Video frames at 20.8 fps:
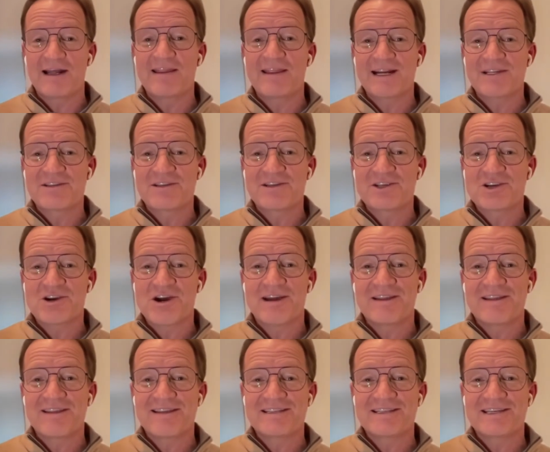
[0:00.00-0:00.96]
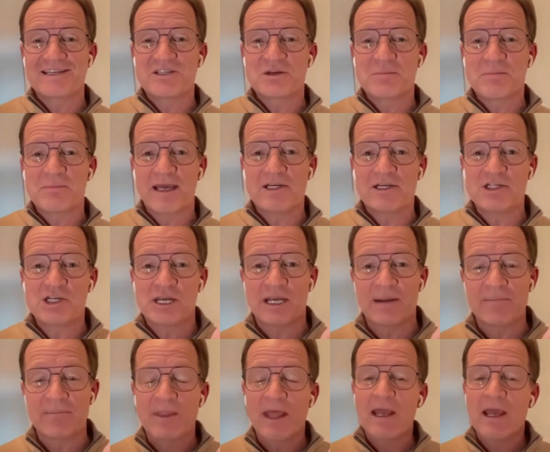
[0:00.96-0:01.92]
that's the China that sits in
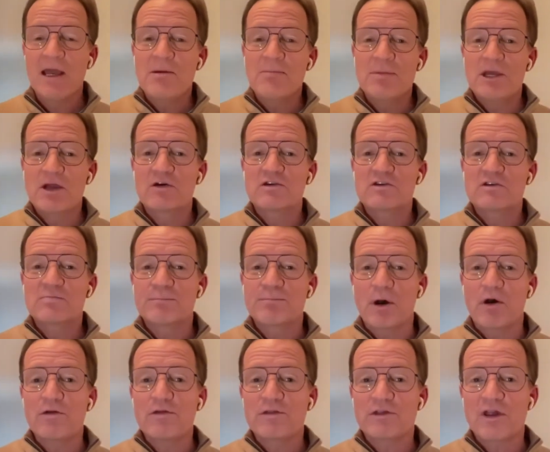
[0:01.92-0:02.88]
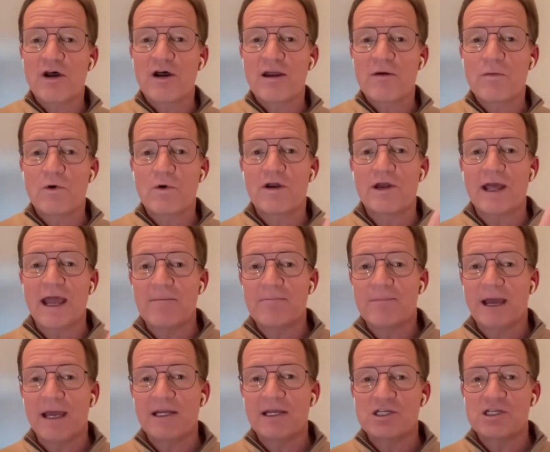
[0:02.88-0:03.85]
Beijing, because both Taiwan and
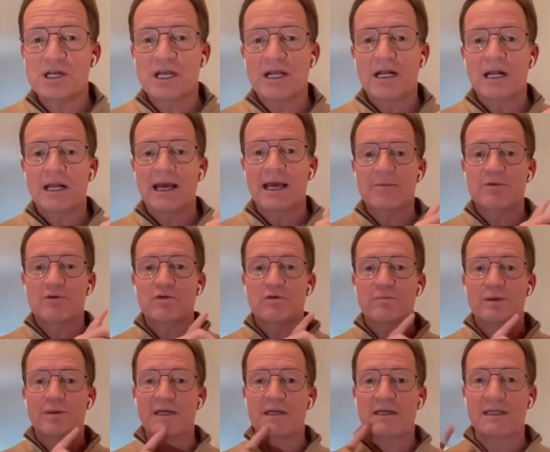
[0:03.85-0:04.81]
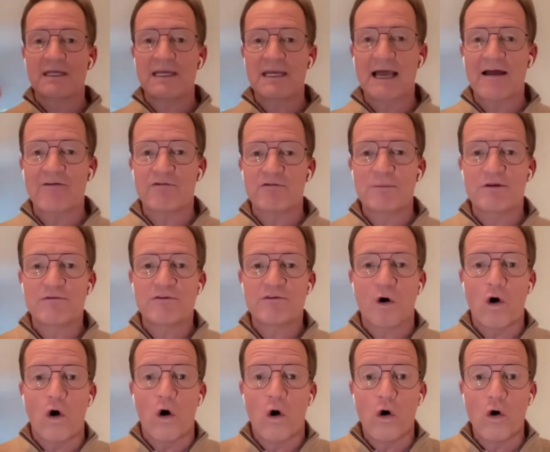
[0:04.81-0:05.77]
Beijing claim to have been the government for
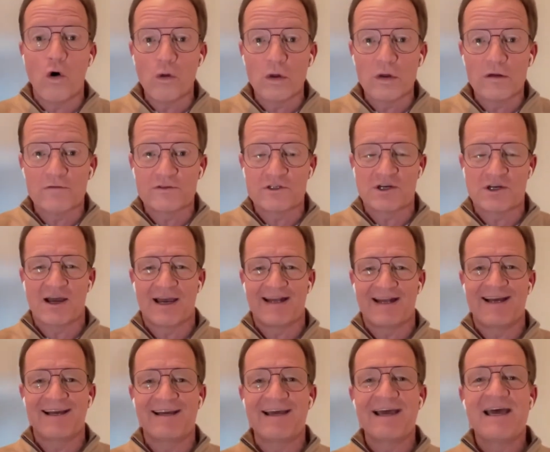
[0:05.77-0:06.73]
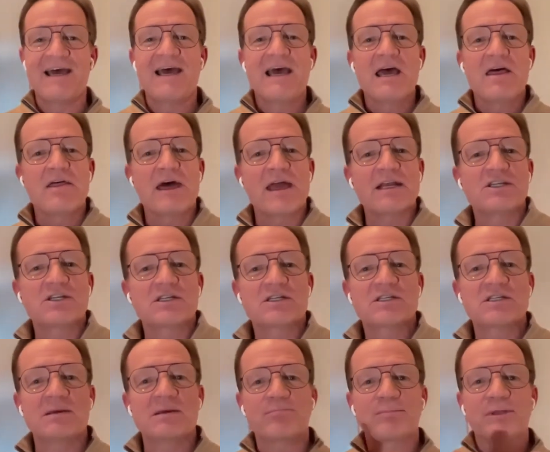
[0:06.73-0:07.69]
all of China, they just
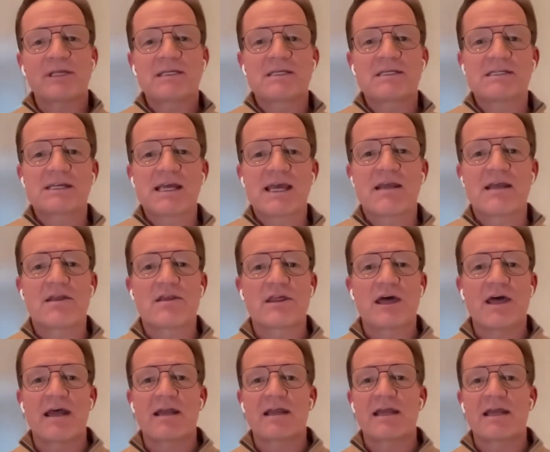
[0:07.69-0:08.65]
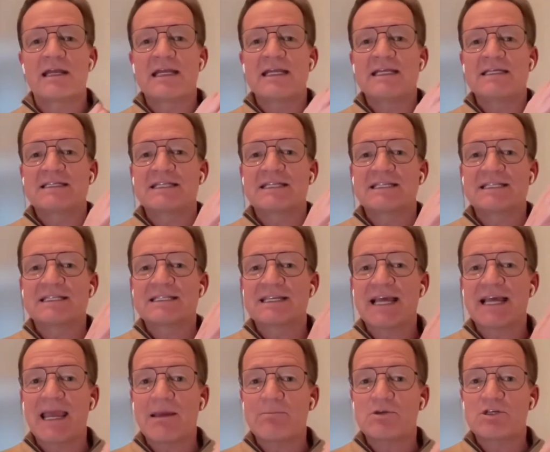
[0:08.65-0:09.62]
simply said that it is the
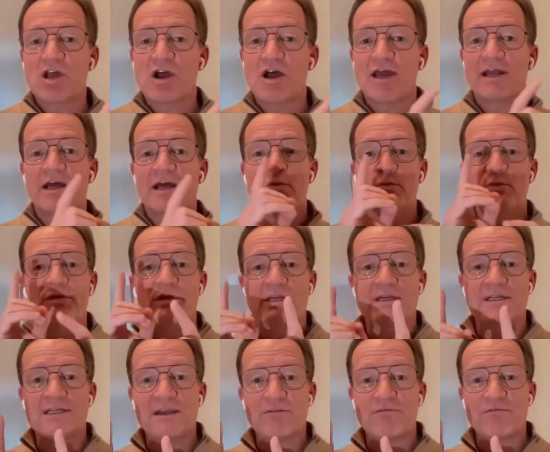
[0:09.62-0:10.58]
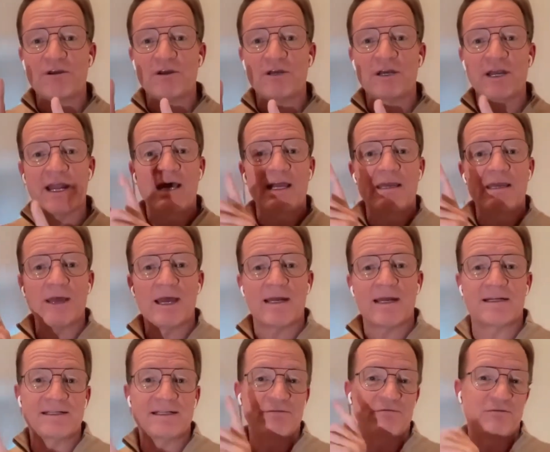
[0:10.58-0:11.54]
same China with a different name and a
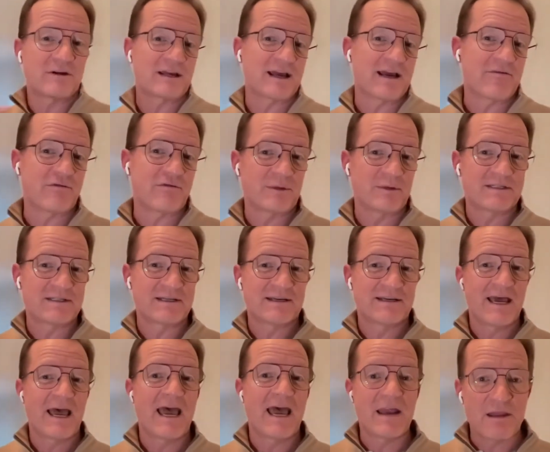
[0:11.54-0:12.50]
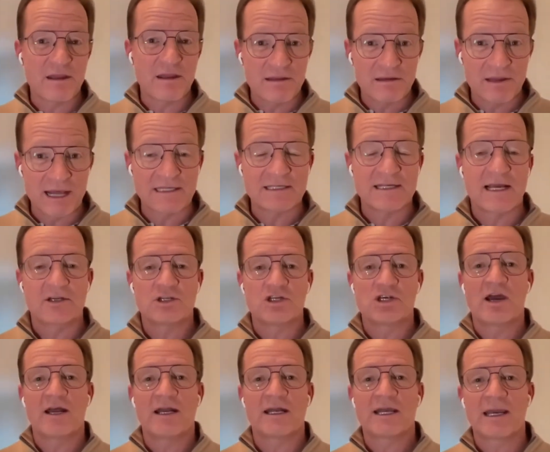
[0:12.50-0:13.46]
different government. And that's how
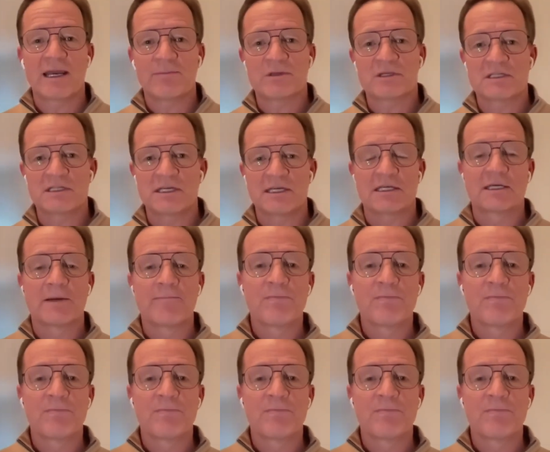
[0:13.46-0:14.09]
China kept the seat.